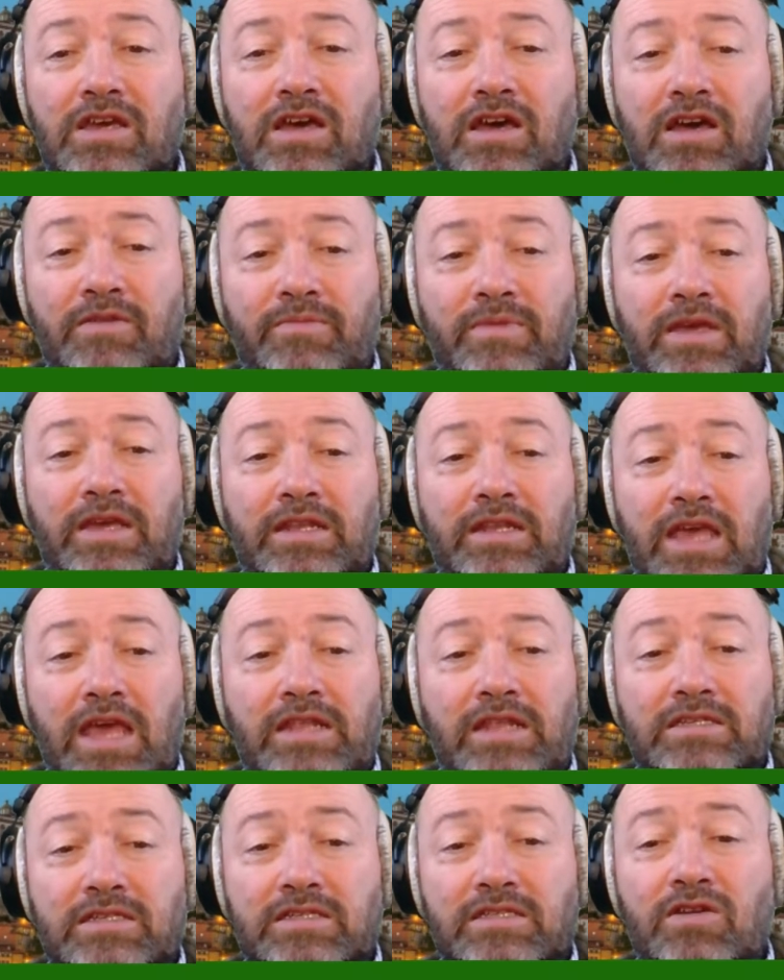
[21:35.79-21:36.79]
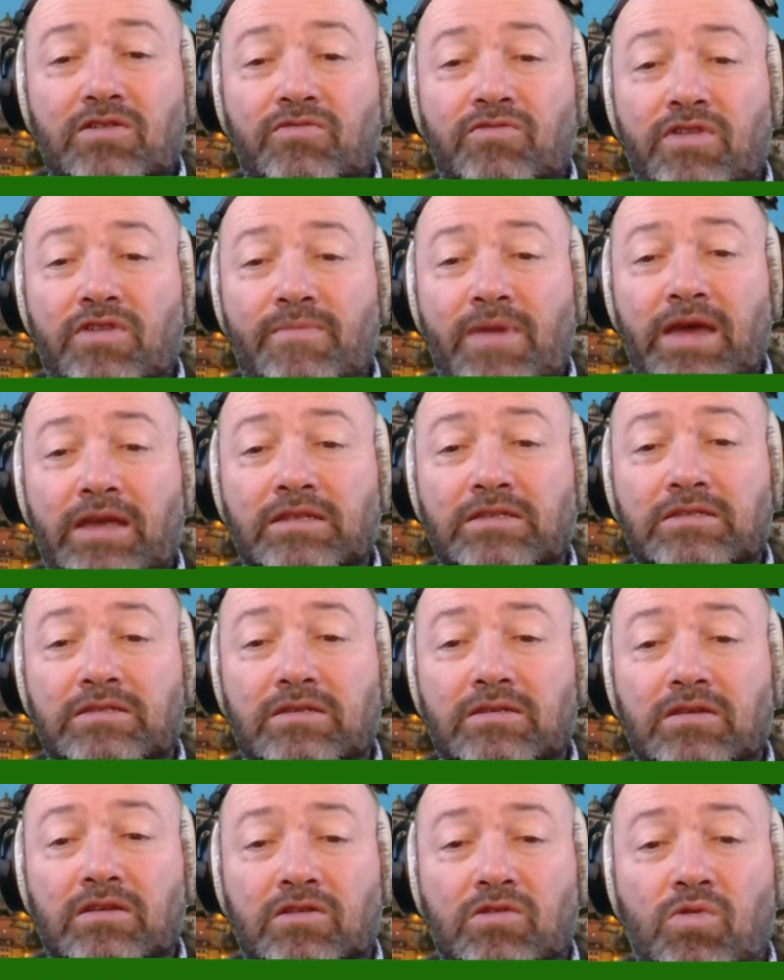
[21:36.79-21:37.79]
It still remains
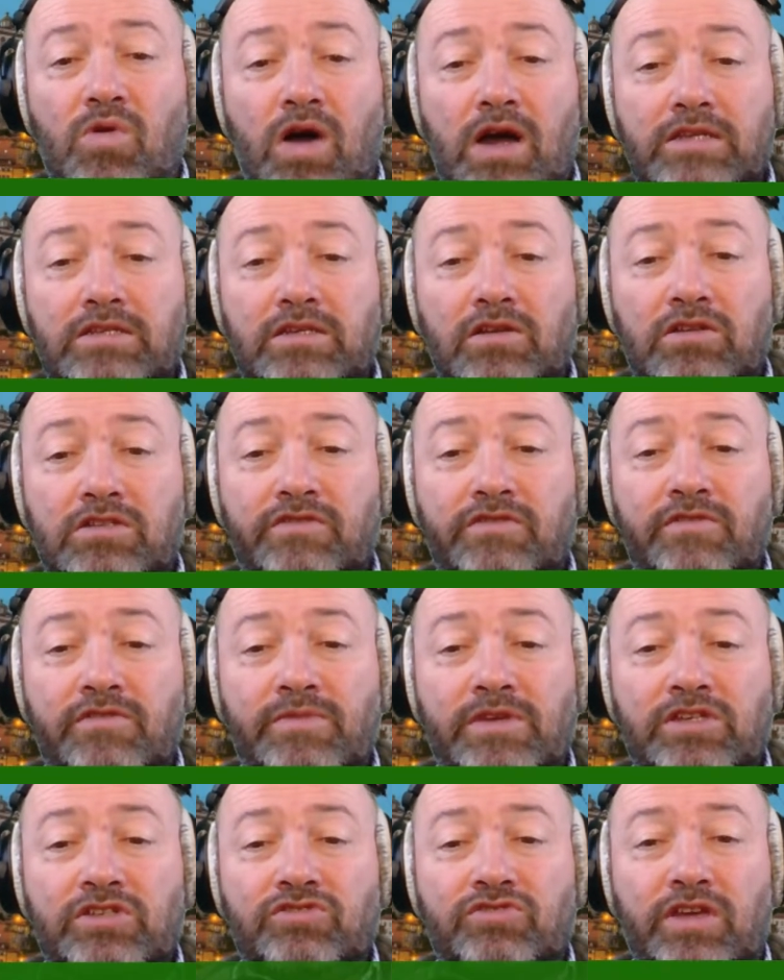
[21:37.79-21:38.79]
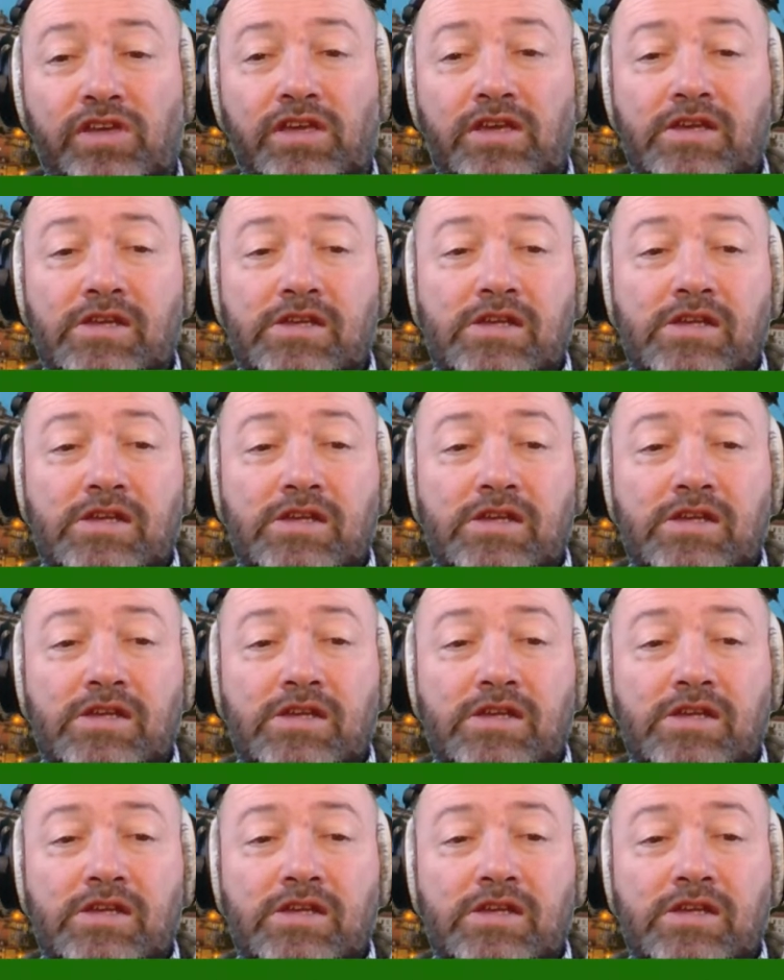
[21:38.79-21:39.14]
quite a lot of a mystery.